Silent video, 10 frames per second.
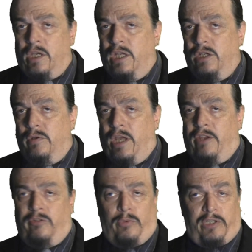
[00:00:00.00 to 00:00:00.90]
Can you
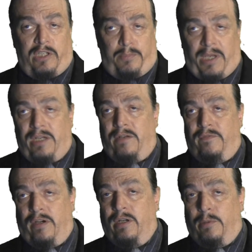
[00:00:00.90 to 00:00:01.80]
guess what the
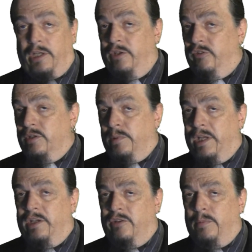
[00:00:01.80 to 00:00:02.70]
dependent variable is in the
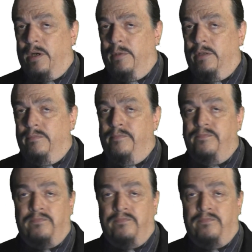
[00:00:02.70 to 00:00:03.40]
plant experiment?